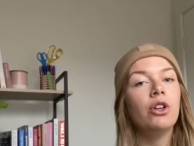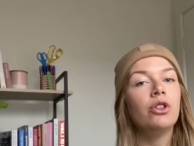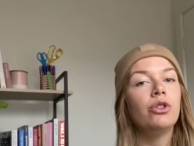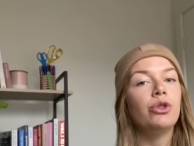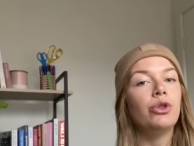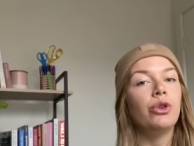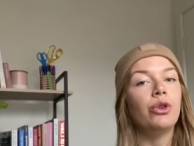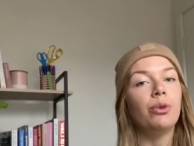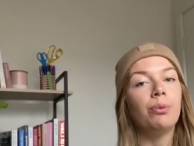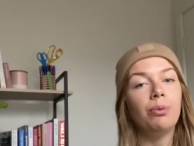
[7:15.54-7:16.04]

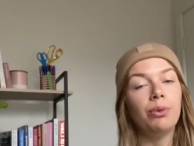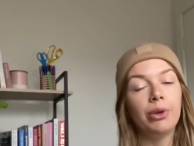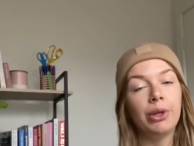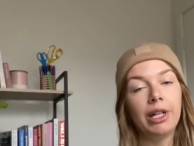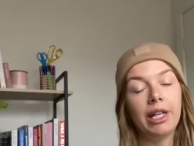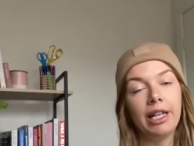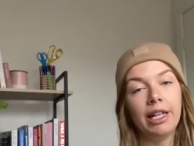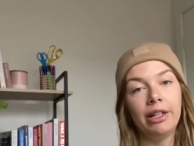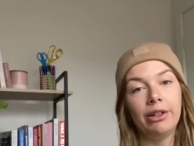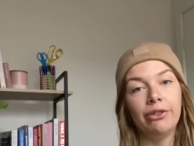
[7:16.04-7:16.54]
to put
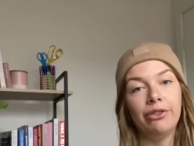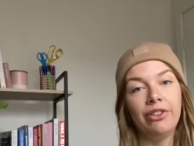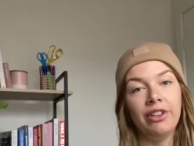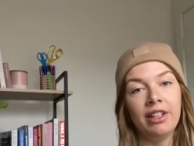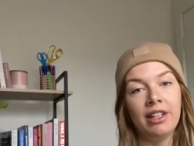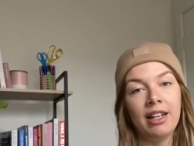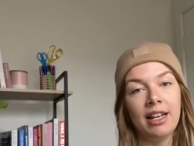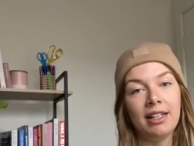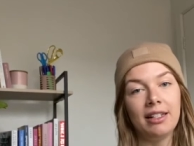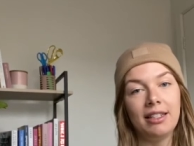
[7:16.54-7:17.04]
in for the
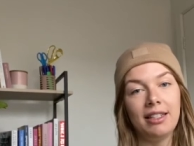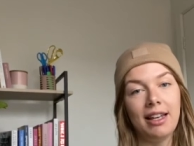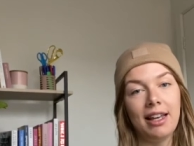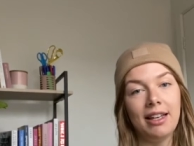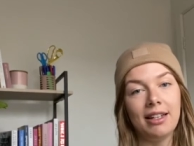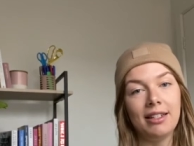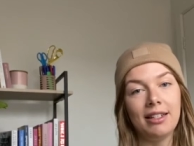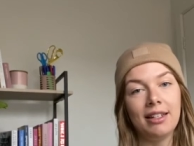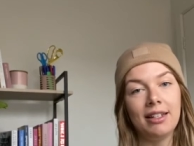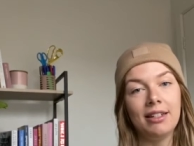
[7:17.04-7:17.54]
next
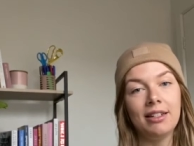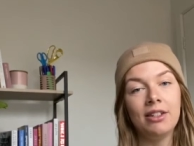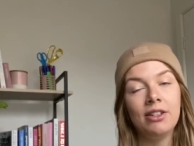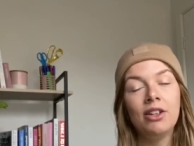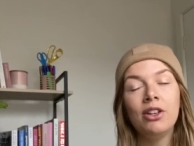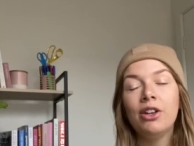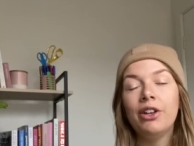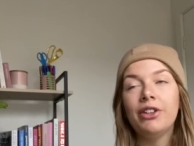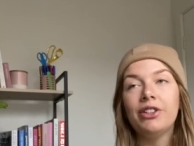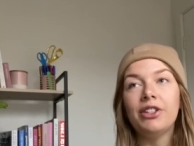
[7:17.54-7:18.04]
season.
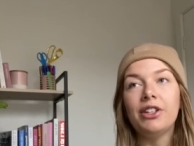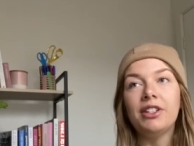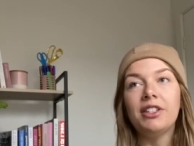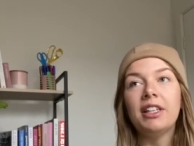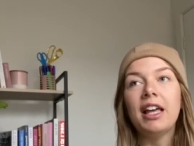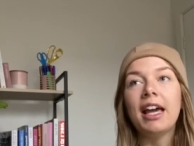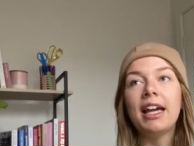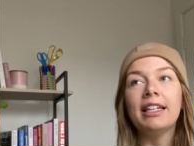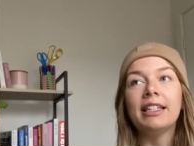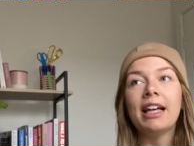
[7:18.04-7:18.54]
So
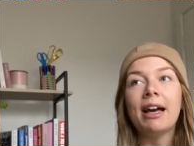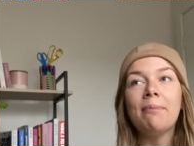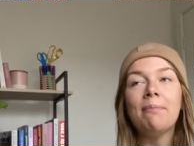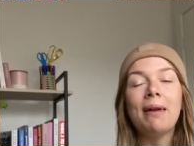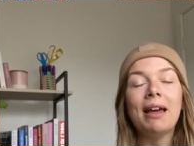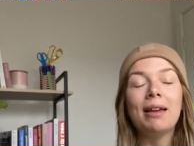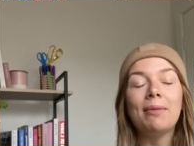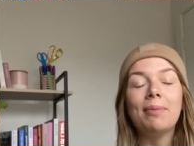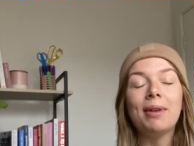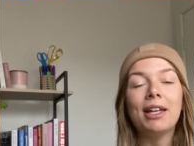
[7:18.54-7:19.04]
say that
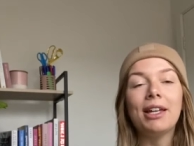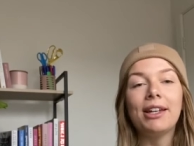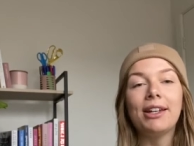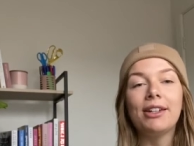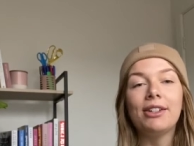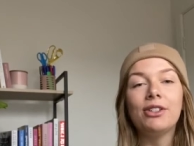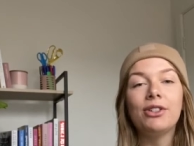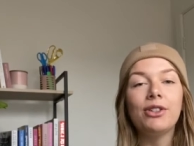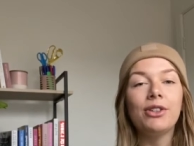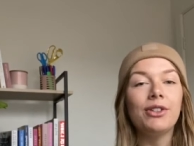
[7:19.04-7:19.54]
may be
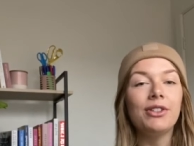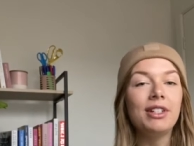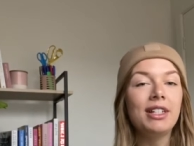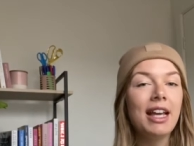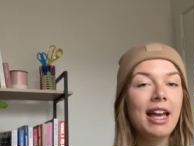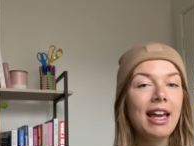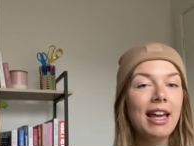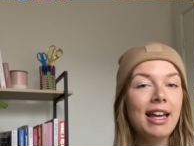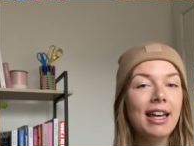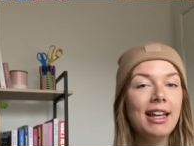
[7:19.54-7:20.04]
2
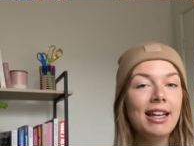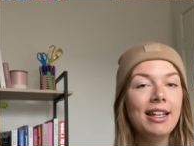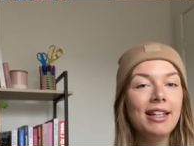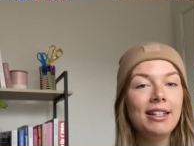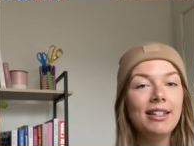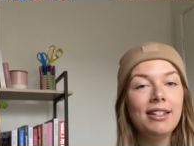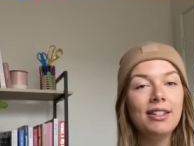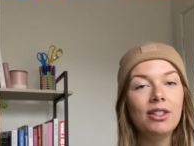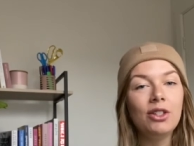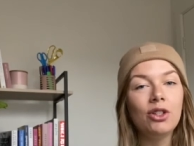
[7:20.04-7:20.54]

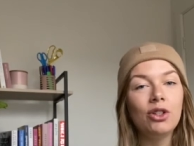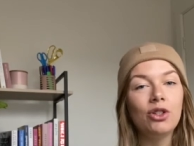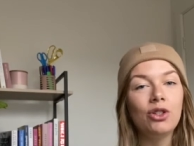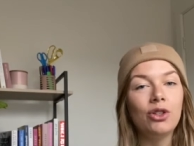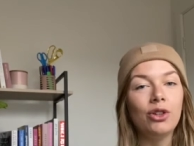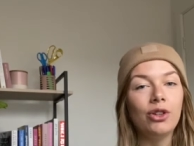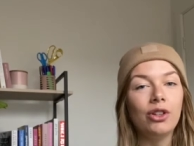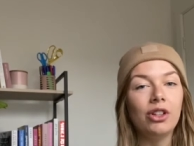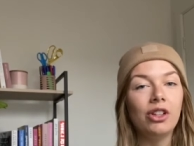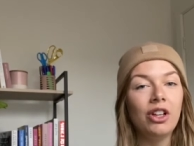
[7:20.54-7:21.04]
tees,
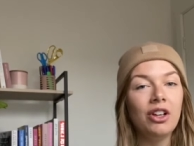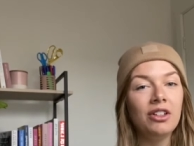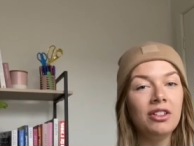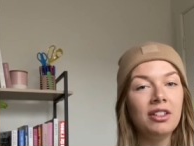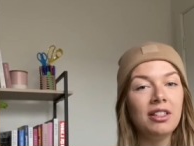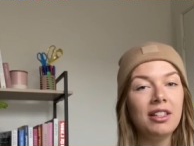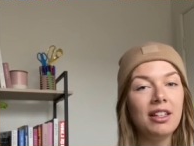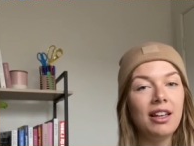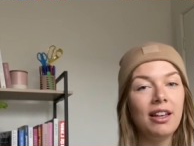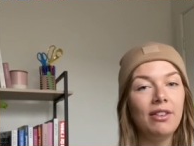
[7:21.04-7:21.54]
2 long
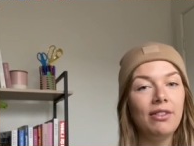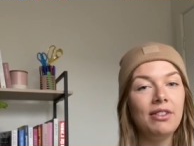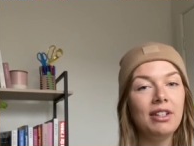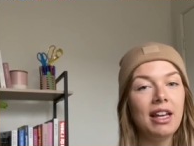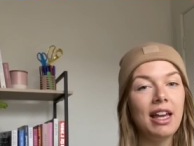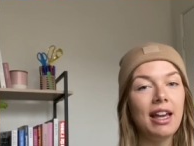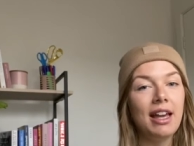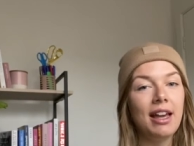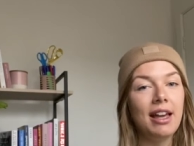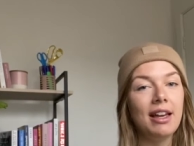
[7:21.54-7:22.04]
sleeve
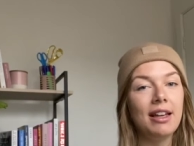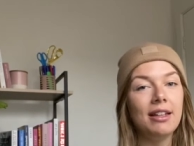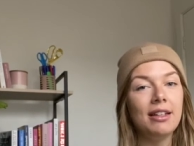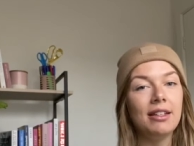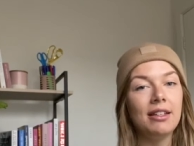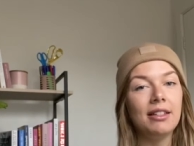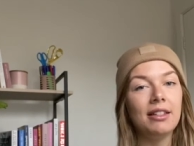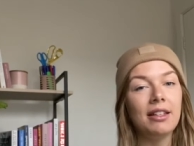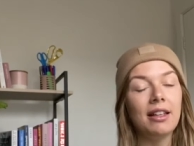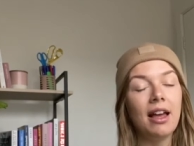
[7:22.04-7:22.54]

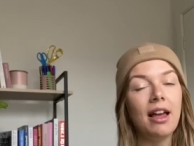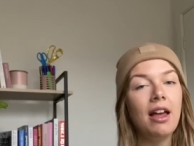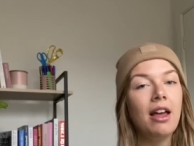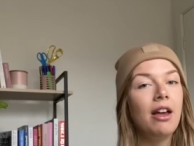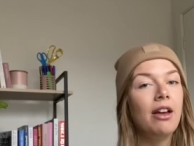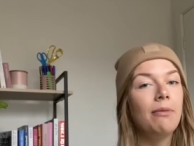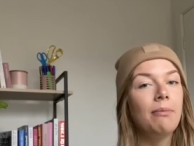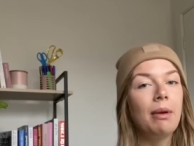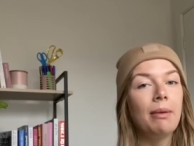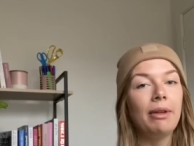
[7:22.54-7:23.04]
tees,
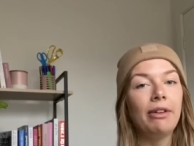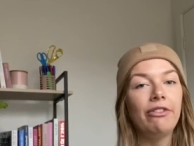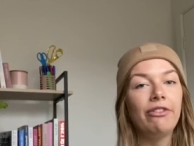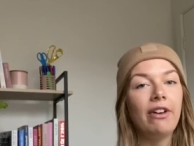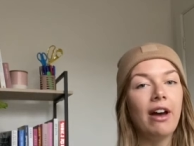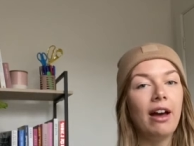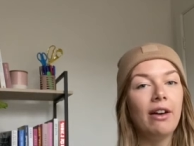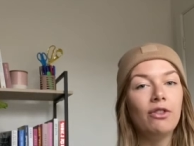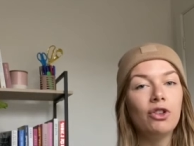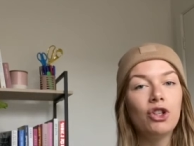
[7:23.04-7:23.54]
maybe
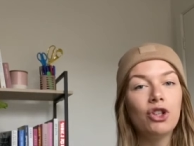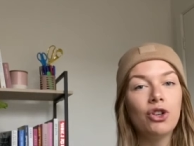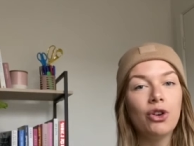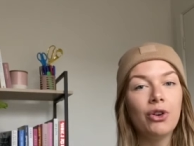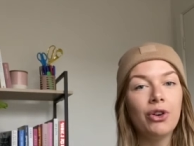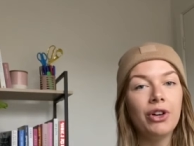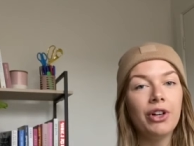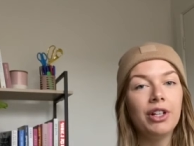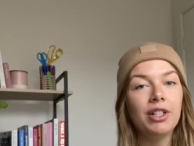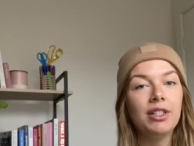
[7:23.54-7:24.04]
5
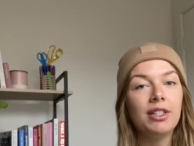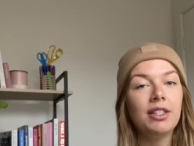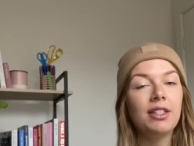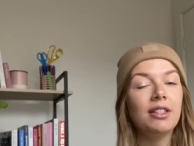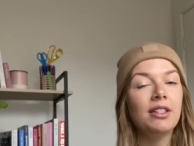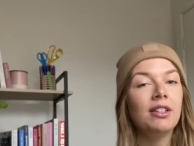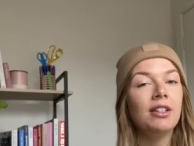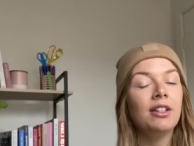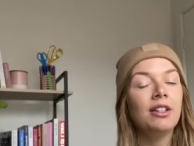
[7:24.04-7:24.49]
shorts,